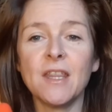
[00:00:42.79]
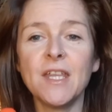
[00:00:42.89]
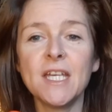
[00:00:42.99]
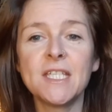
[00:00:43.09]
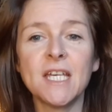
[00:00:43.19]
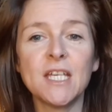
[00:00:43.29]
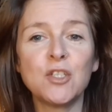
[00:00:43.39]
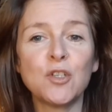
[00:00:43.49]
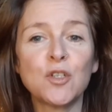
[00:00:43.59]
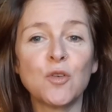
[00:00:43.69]
This is
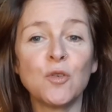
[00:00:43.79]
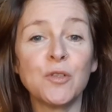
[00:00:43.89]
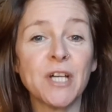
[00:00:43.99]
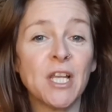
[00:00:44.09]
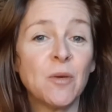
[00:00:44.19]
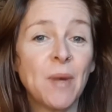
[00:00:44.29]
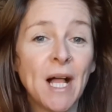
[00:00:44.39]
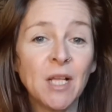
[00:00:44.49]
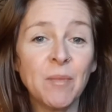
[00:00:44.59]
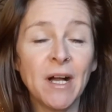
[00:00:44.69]
just called a
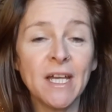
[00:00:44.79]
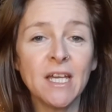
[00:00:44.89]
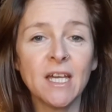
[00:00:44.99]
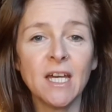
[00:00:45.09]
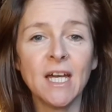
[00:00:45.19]
lapel mic,